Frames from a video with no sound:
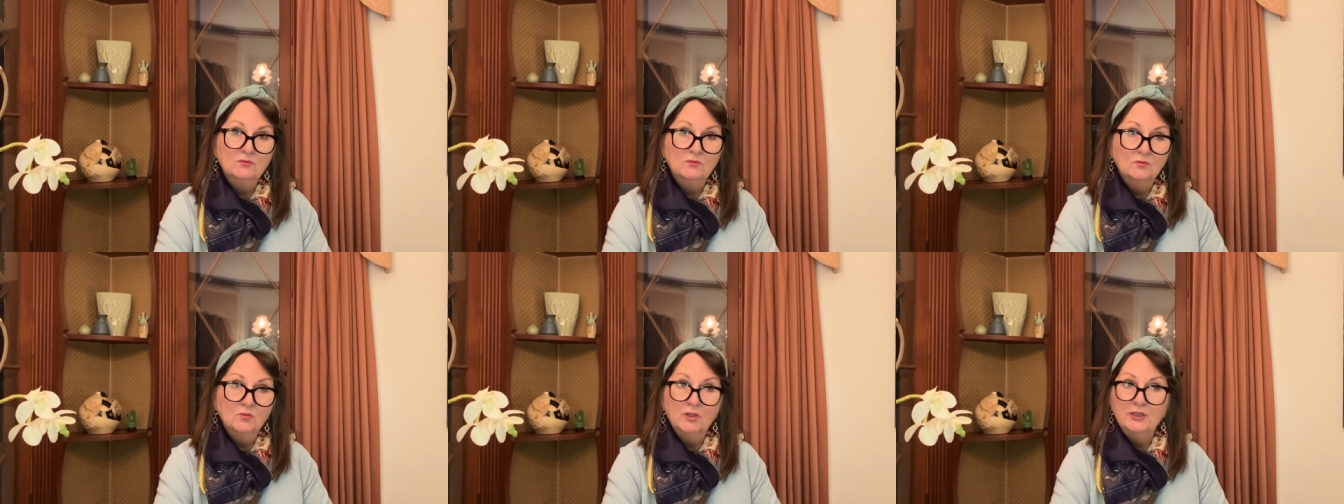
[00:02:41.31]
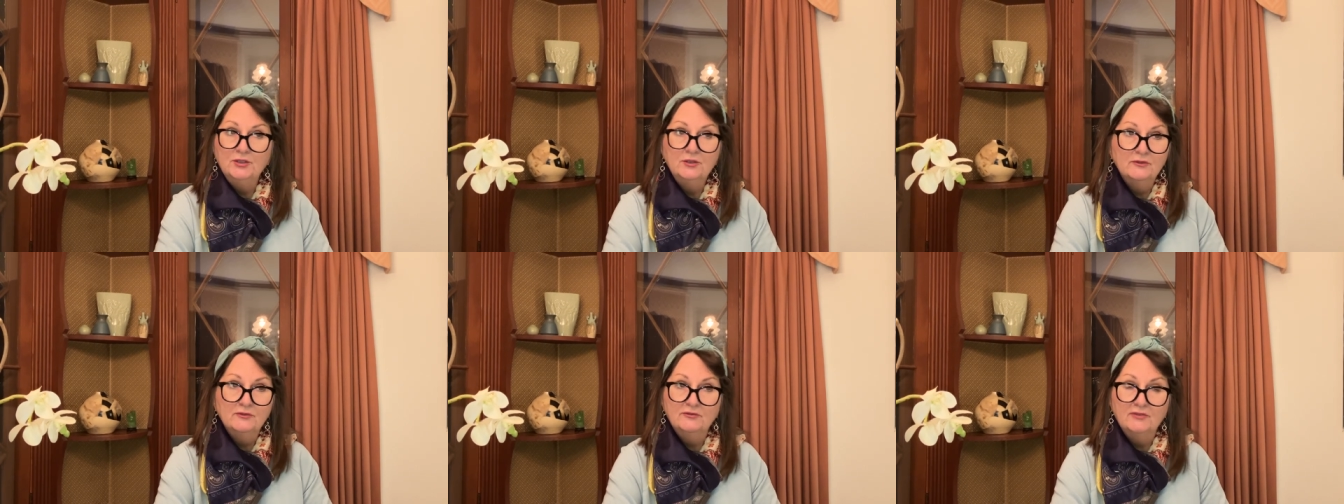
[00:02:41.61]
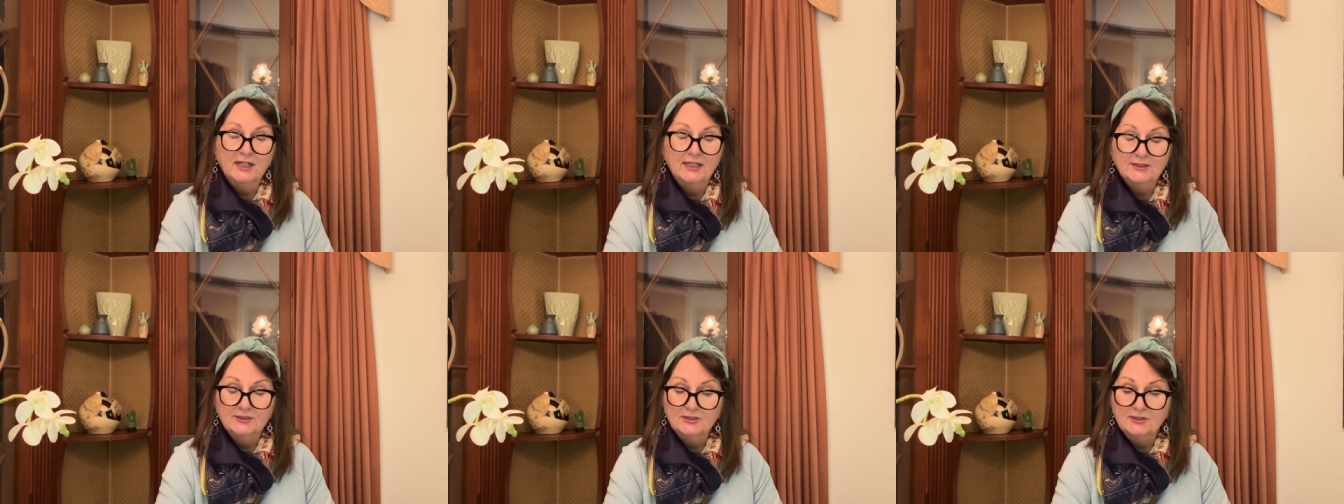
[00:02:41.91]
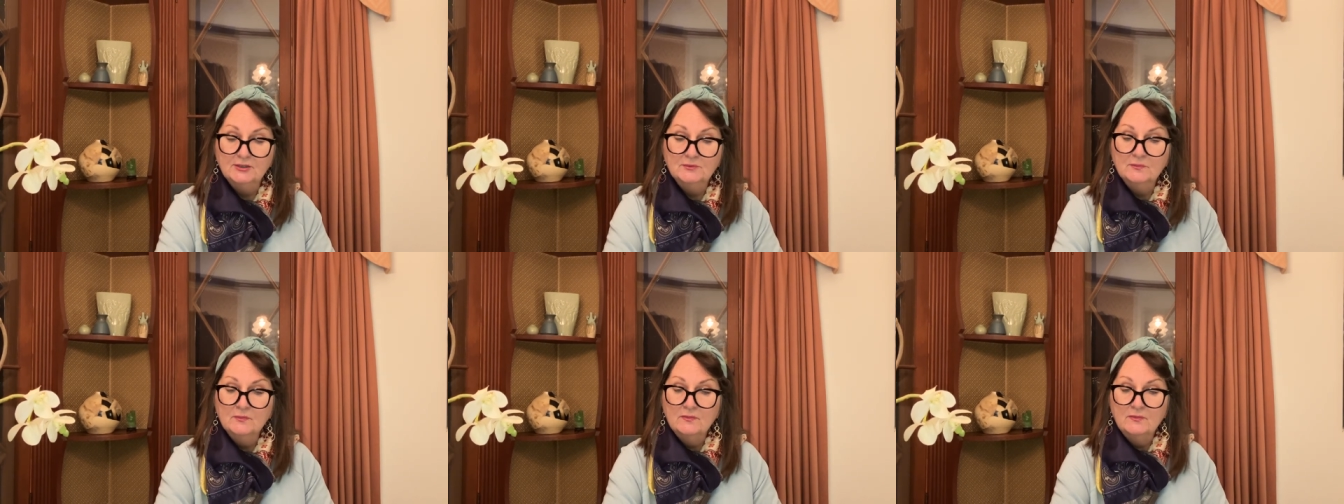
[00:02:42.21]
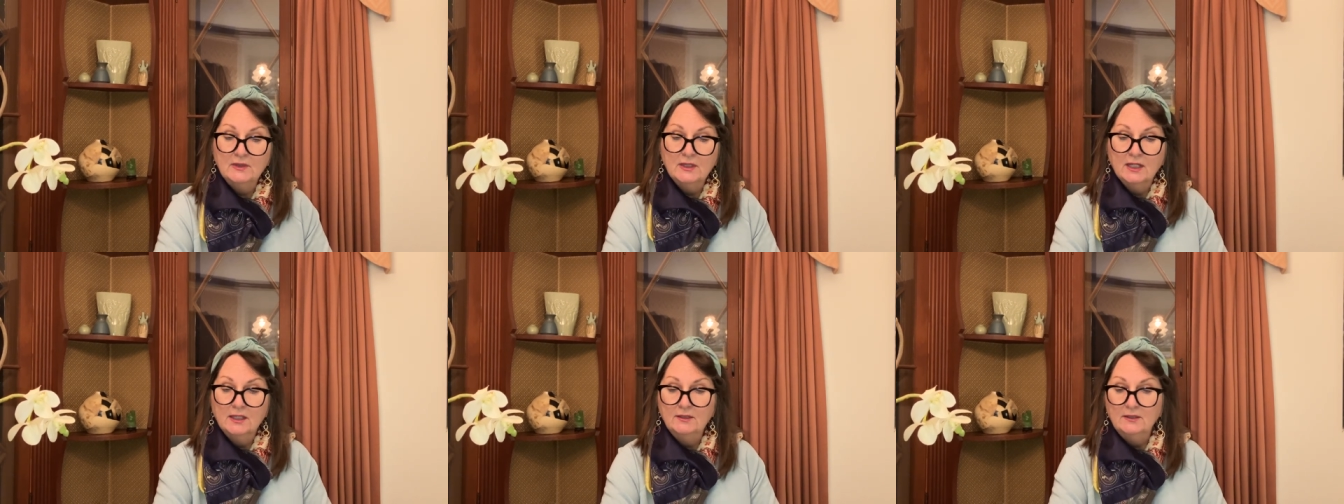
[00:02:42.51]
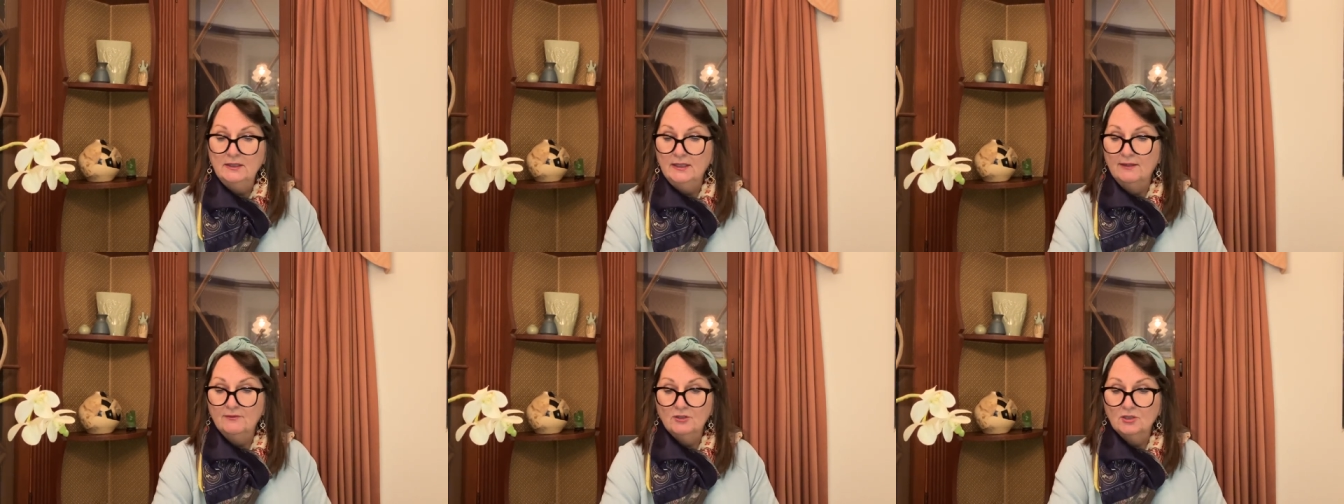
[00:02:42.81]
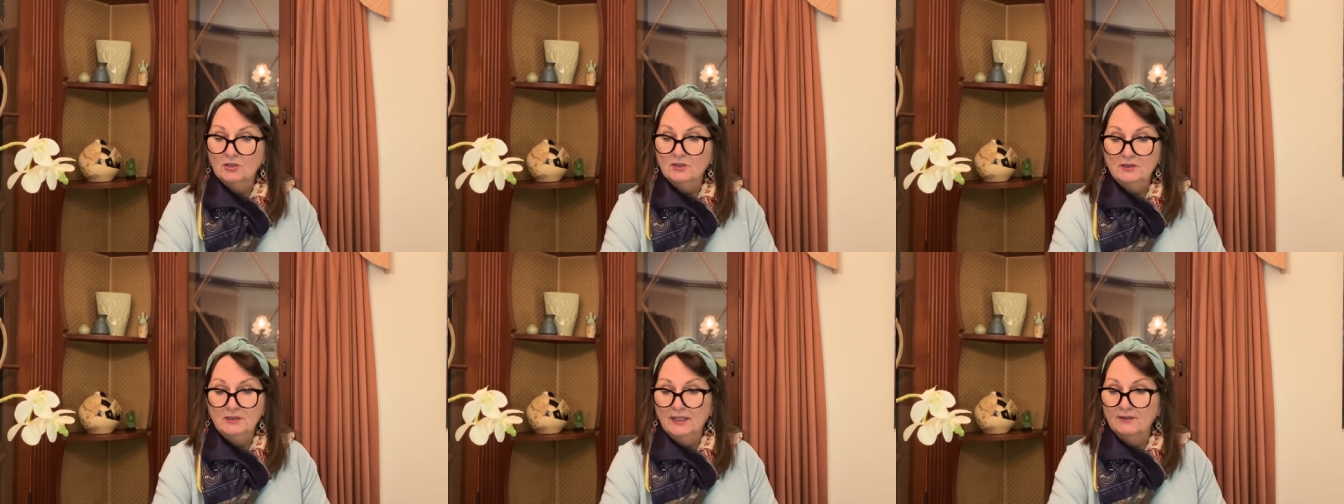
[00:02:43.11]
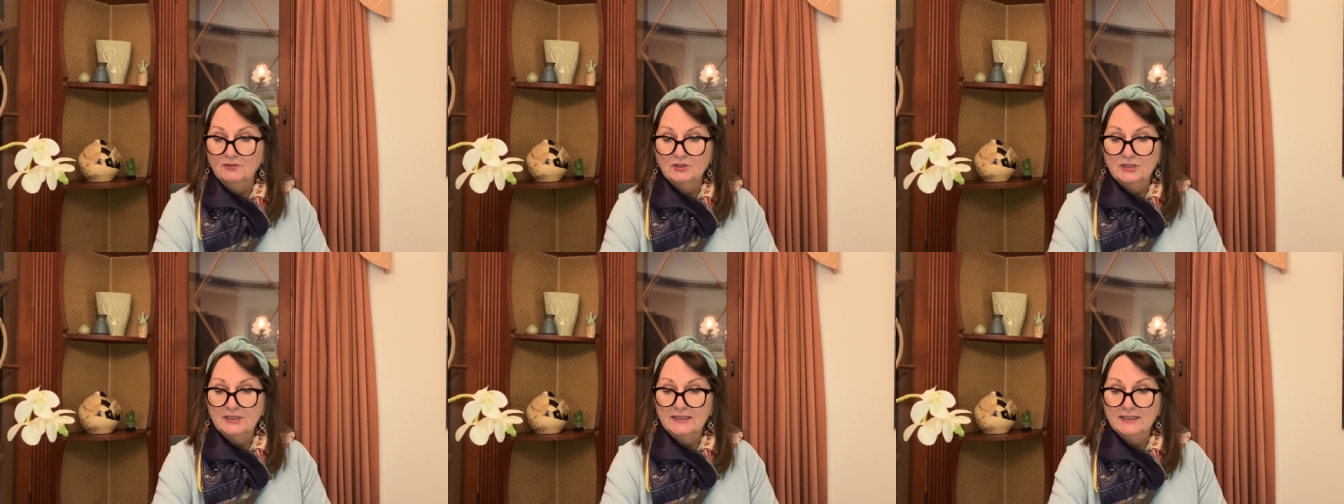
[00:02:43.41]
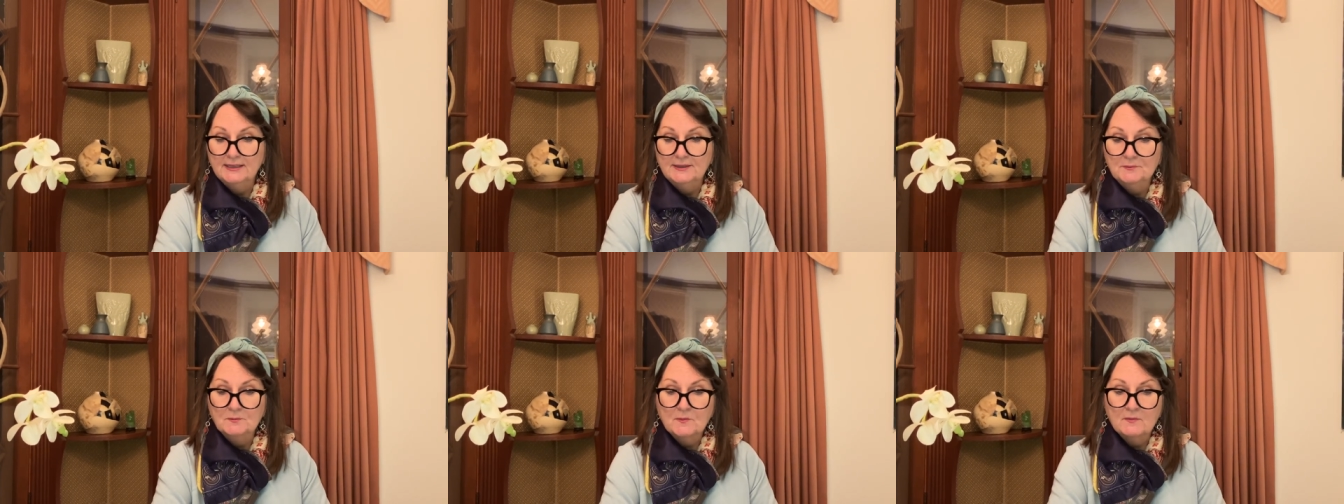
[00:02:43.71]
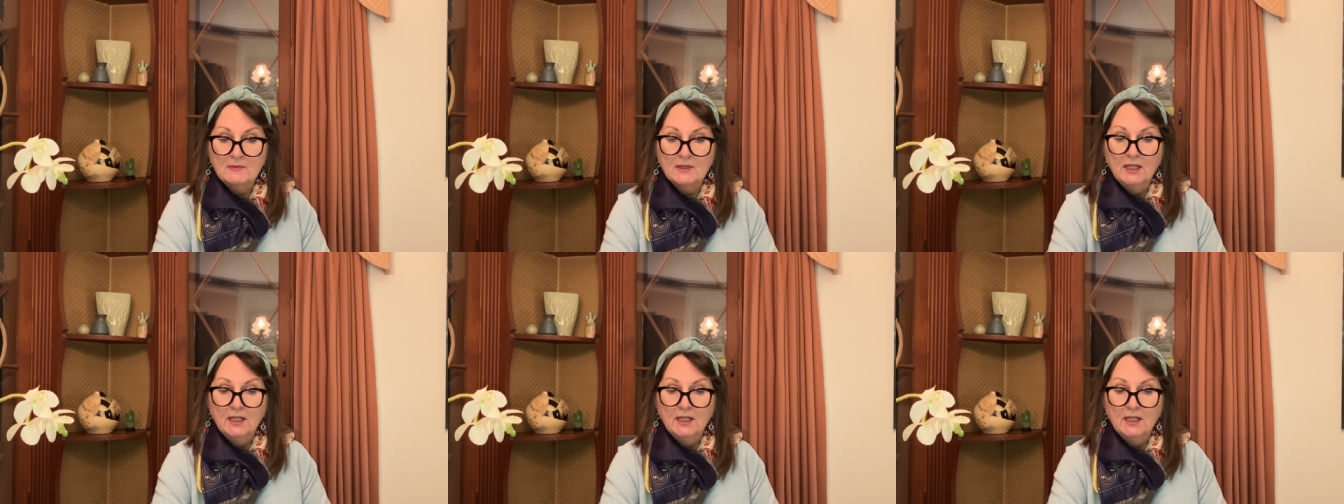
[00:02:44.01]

what her father never, never did.